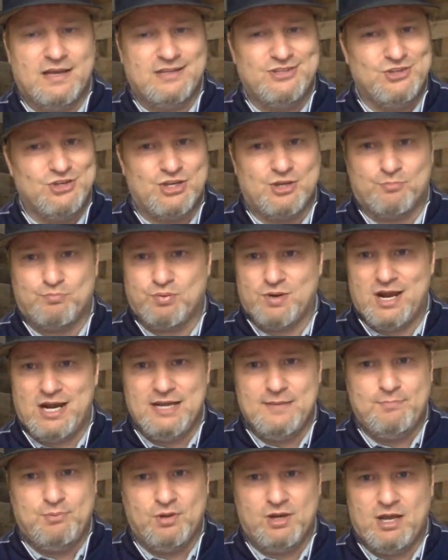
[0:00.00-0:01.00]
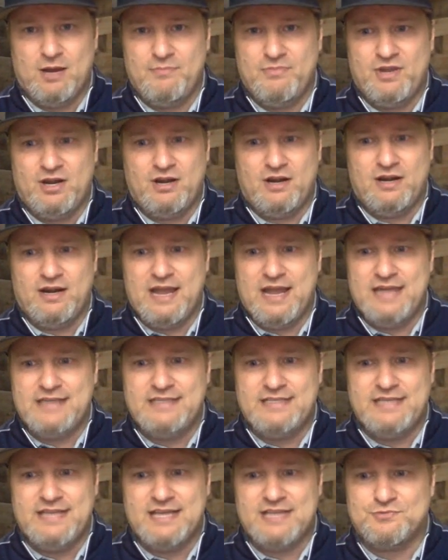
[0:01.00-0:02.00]
You could probably pull up their
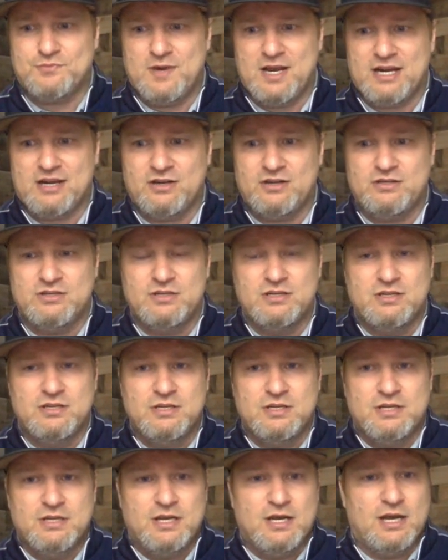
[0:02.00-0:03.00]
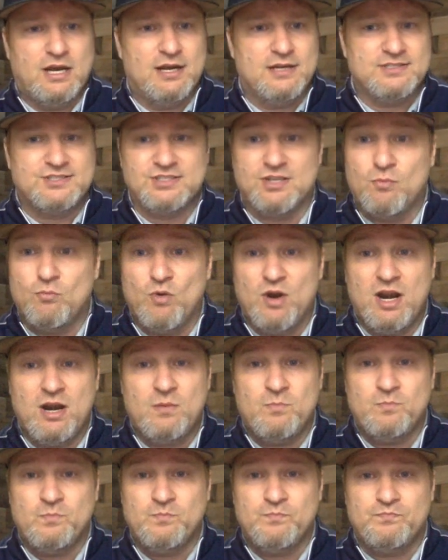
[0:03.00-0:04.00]
ATS record
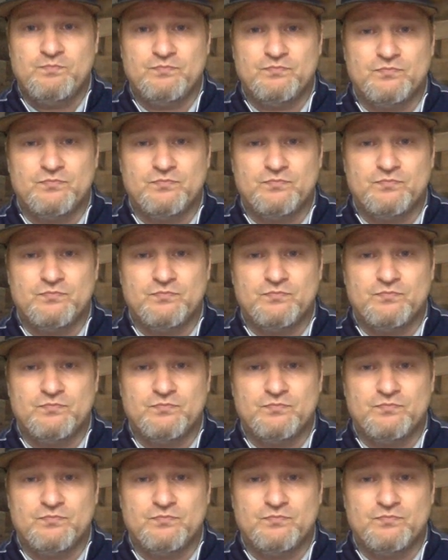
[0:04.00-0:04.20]
somewhere,